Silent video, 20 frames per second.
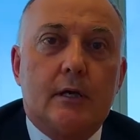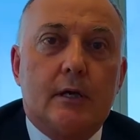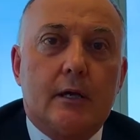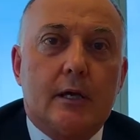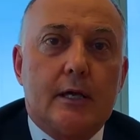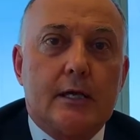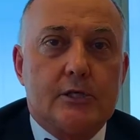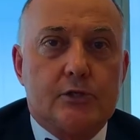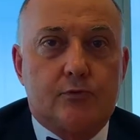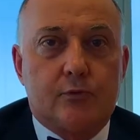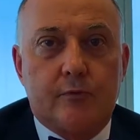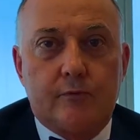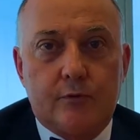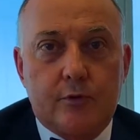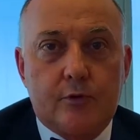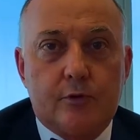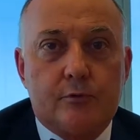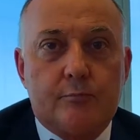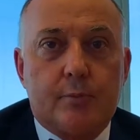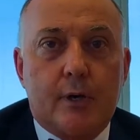is
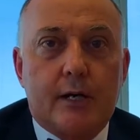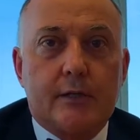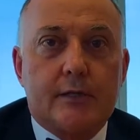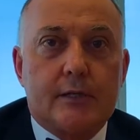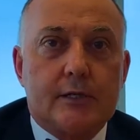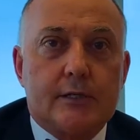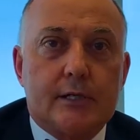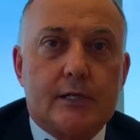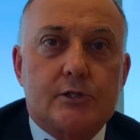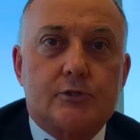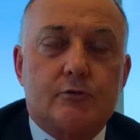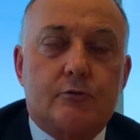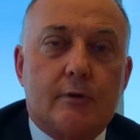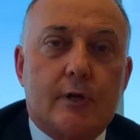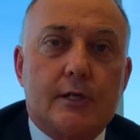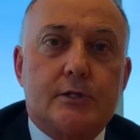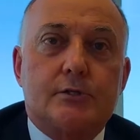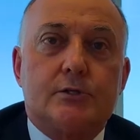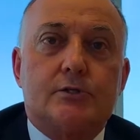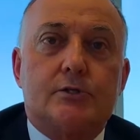reviewed by the Industrial
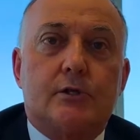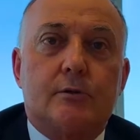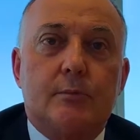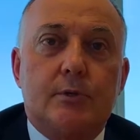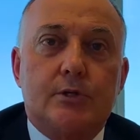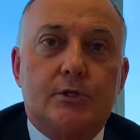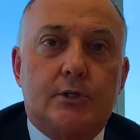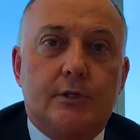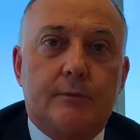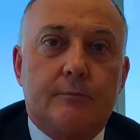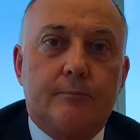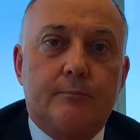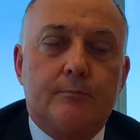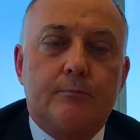Relations Commission.